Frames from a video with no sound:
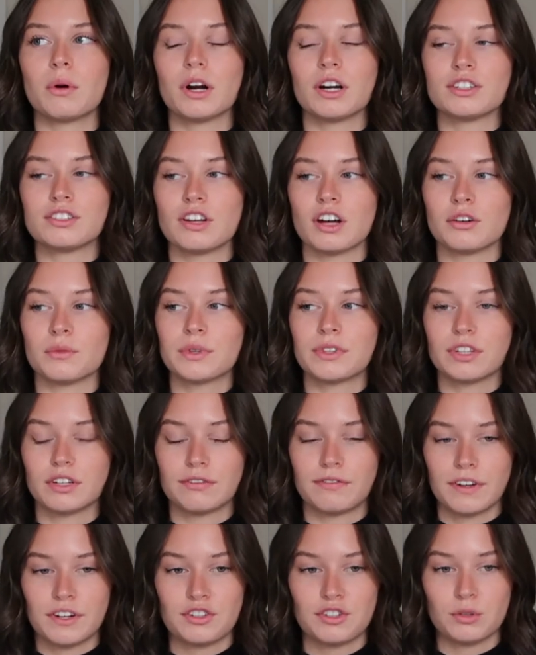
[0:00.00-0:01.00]
are done with your
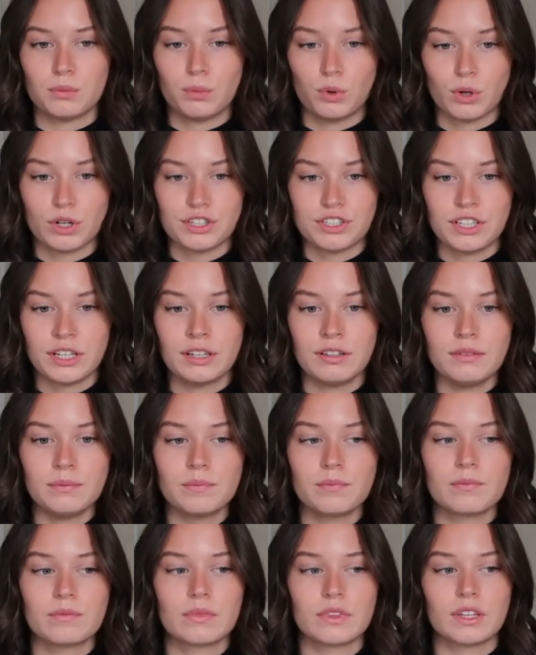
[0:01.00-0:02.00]
facial portion,
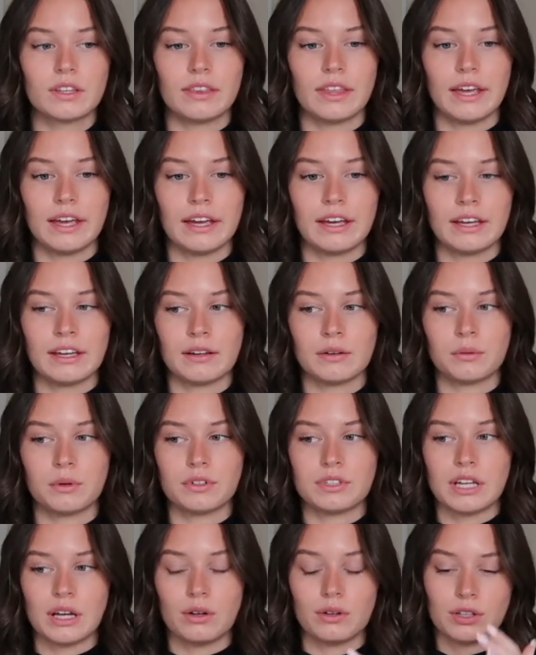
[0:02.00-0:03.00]
they
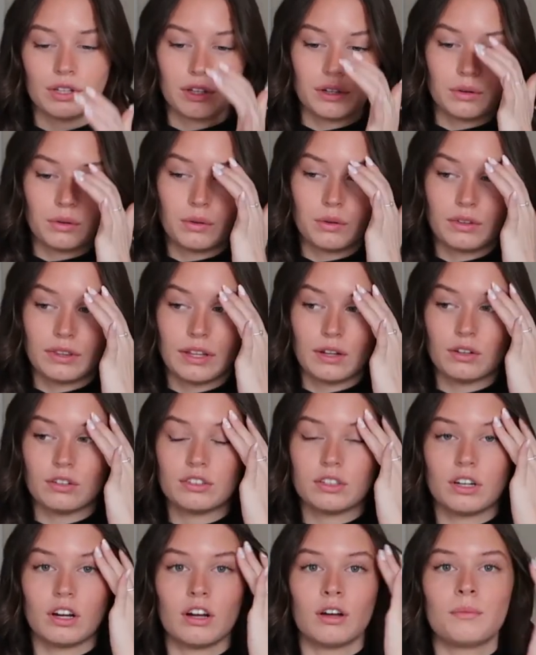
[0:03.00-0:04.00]
will tell you, they'll
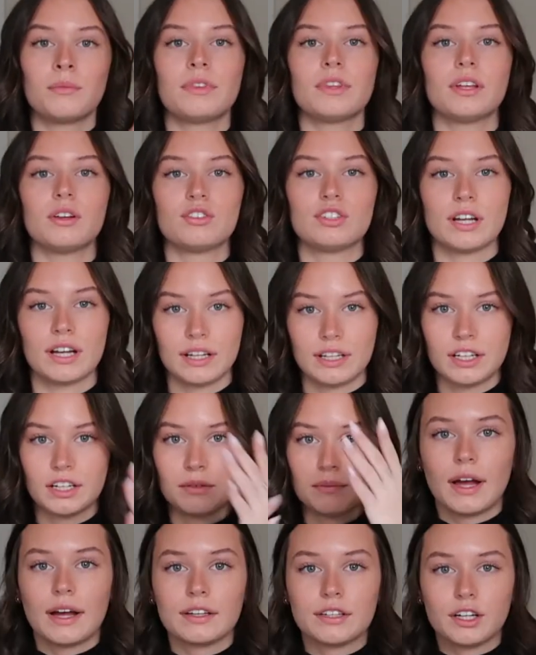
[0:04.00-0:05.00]
come and they'll check
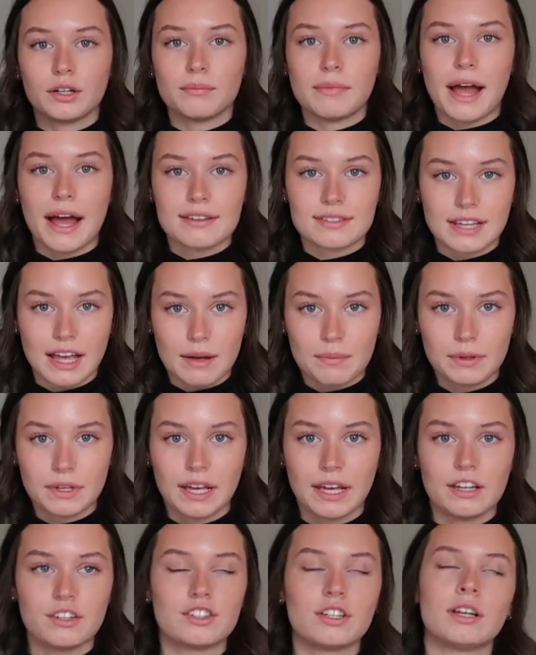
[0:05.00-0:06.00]
your mask
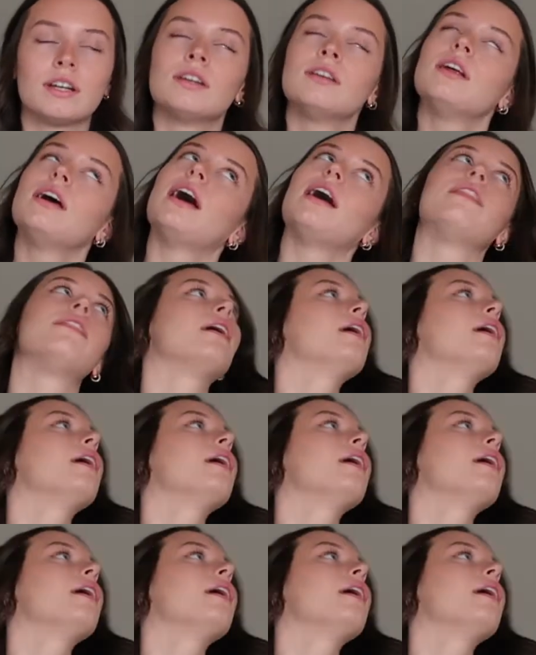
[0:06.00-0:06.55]
application, and